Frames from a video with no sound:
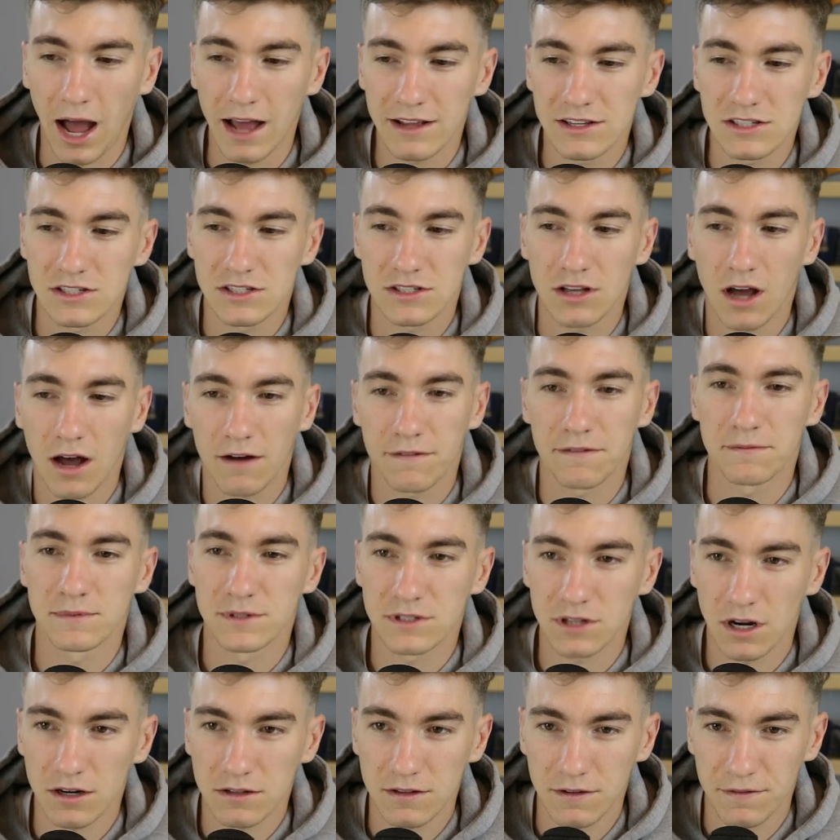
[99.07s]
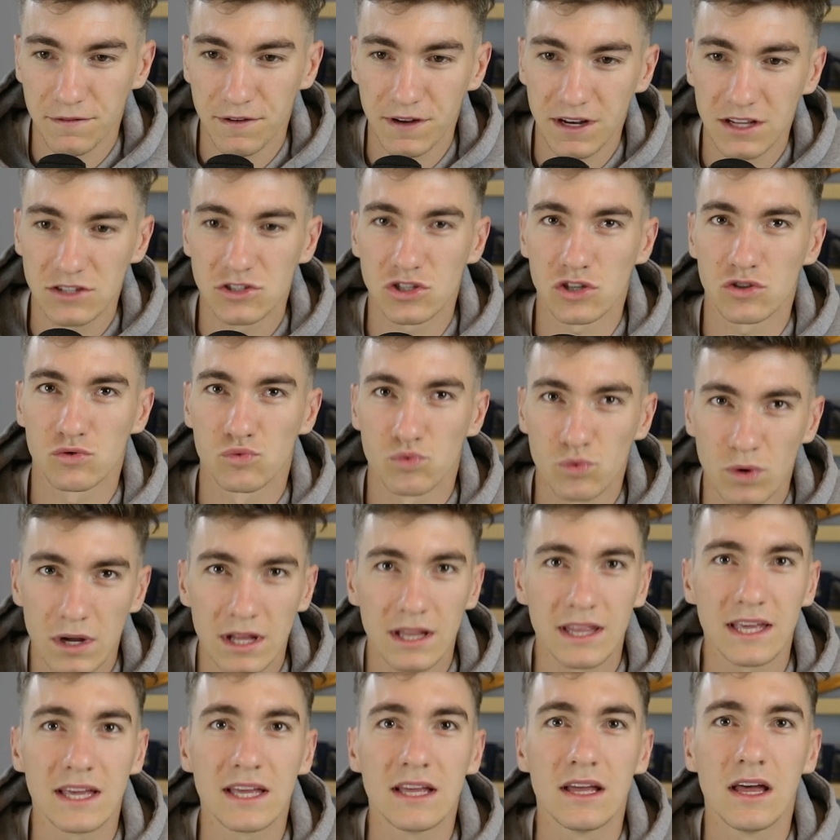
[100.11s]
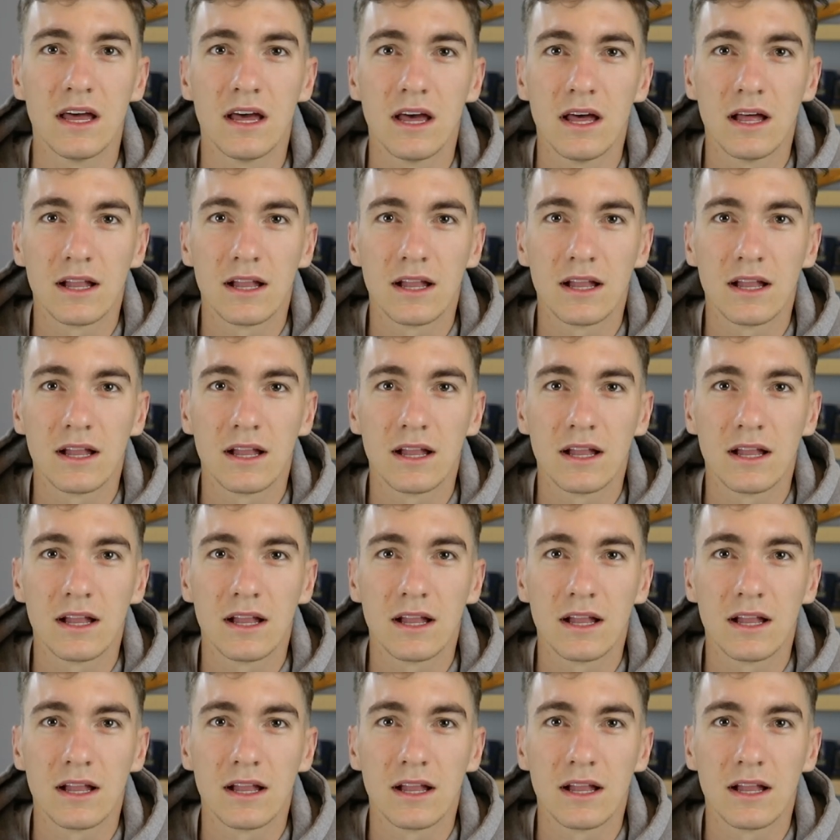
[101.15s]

I just saw from start to finish just really